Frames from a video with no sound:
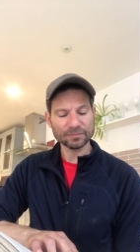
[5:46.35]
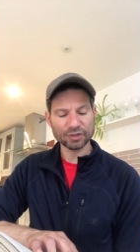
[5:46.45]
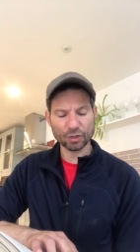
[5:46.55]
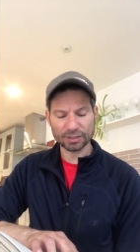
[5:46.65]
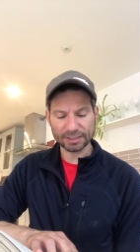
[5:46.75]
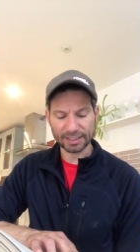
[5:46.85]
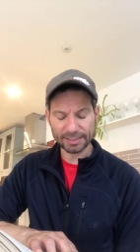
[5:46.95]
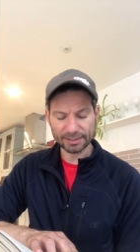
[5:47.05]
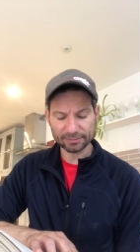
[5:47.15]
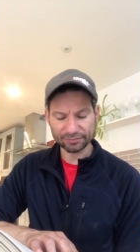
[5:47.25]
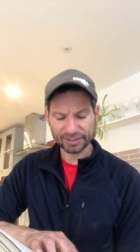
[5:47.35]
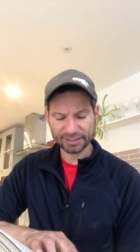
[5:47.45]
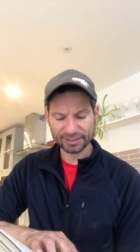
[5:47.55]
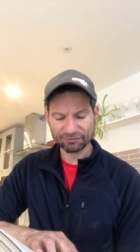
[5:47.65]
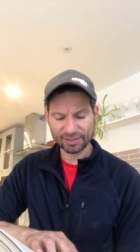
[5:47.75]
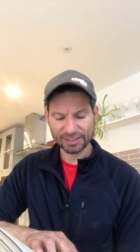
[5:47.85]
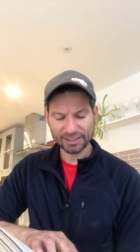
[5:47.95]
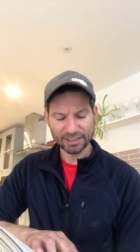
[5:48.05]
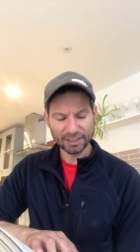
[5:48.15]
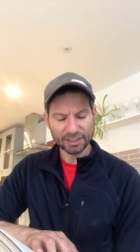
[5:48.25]
Chocolate cake, protested Granny.
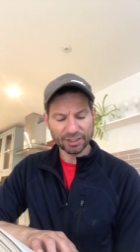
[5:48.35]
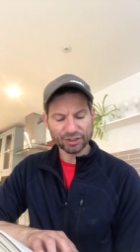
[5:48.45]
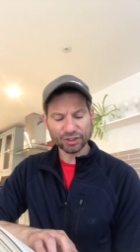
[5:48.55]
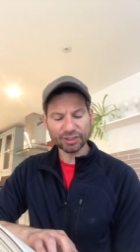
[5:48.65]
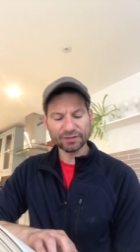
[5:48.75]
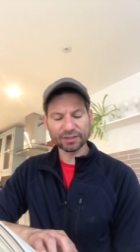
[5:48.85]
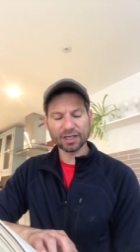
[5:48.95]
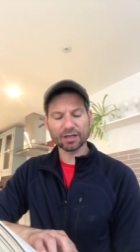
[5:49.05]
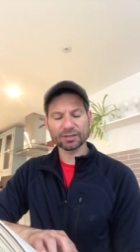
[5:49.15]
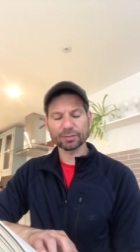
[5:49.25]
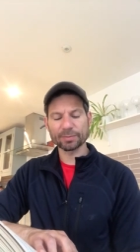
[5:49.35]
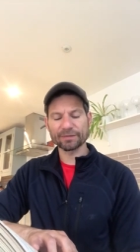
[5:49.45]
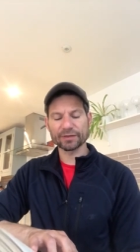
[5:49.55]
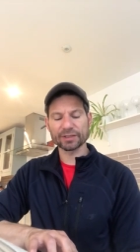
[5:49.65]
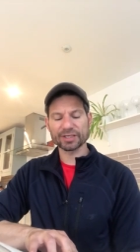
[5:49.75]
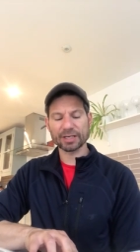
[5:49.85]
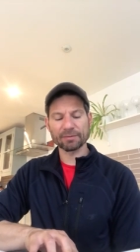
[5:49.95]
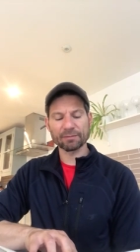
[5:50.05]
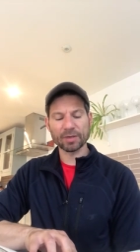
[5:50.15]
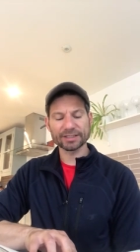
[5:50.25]
Surely the guards would prefer some
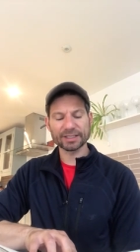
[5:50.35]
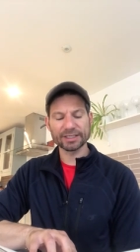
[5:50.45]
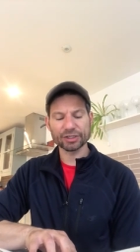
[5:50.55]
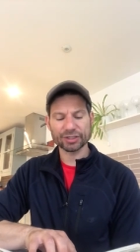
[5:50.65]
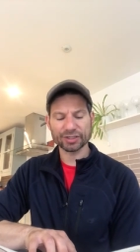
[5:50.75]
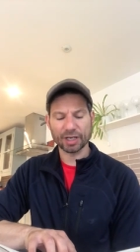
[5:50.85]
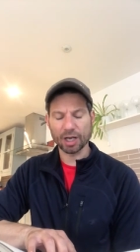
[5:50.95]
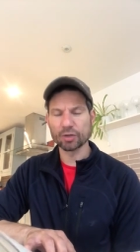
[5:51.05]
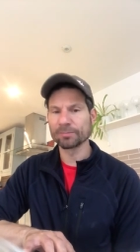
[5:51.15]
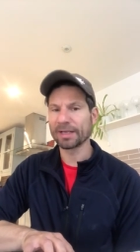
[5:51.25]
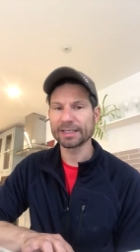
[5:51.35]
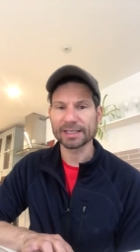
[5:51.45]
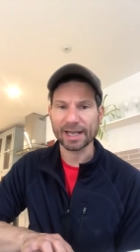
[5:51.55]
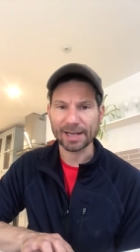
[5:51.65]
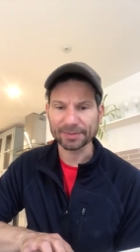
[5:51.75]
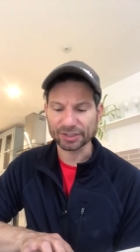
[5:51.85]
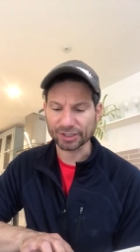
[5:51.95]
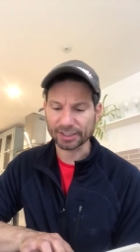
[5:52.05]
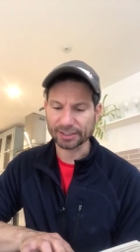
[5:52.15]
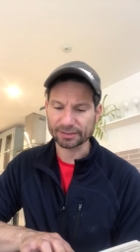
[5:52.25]
of my delicious homemade cabbage
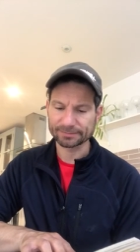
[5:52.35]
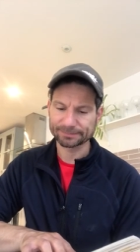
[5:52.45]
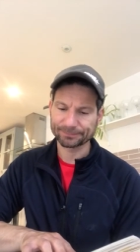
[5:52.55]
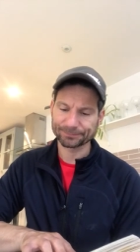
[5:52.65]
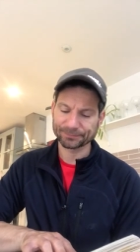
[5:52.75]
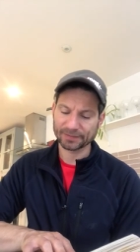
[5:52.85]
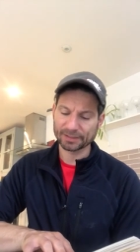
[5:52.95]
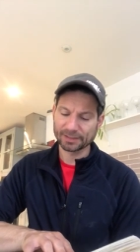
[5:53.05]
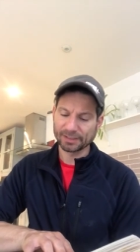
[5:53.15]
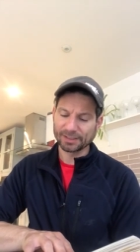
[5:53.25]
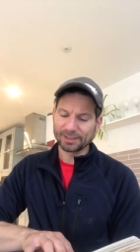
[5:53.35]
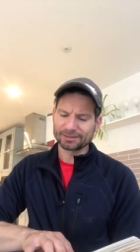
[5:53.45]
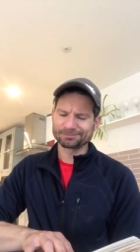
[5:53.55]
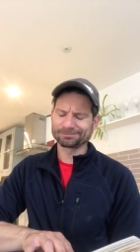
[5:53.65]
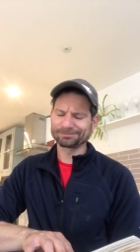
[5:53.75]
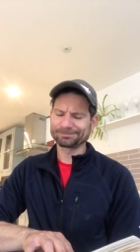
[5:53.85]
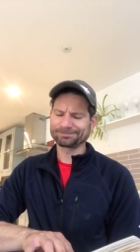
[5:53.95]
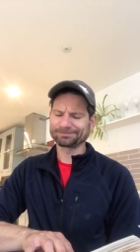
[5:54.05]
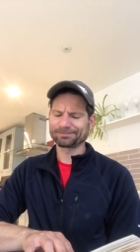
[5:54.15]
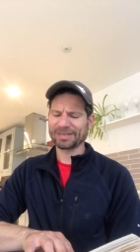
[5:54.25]
cake.
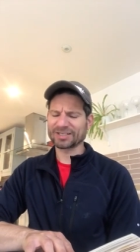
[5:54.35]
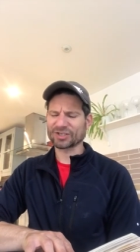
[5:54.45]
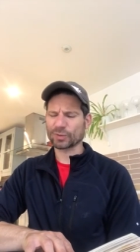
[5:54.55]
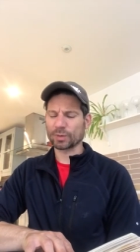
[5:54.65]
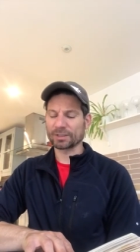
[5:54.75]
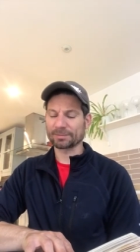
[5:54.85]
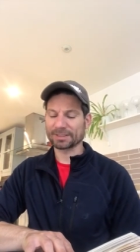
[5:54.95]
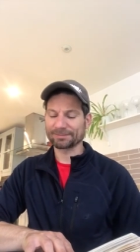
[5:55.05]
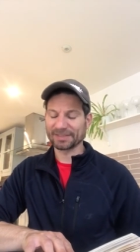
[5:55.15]
Ben squirmed.